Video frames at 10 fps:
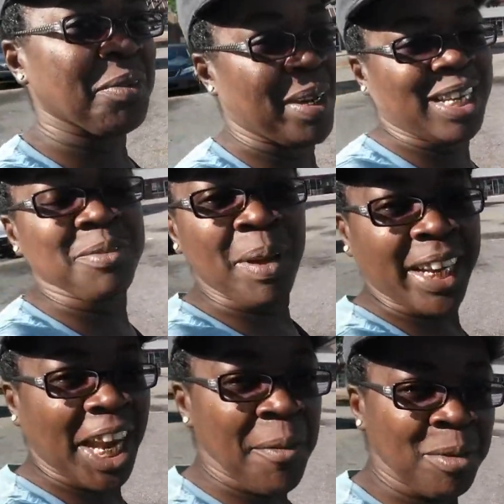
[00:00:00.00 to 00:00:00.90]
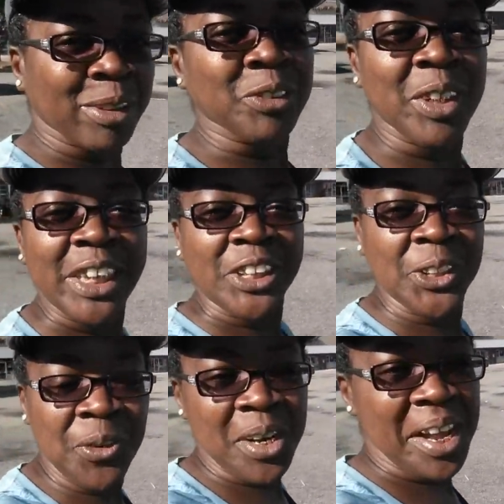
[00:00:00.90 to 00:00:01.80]
quick because my camera was running
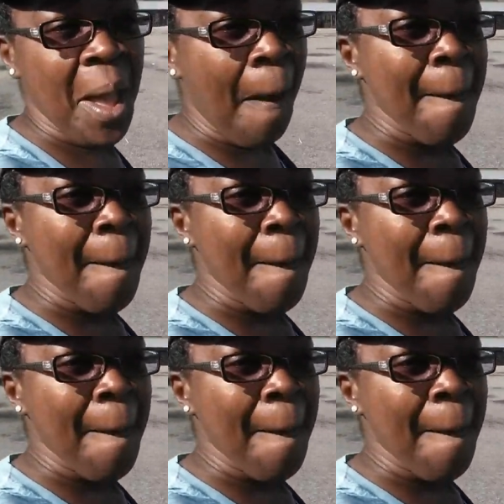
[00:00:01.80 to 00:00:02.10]
short,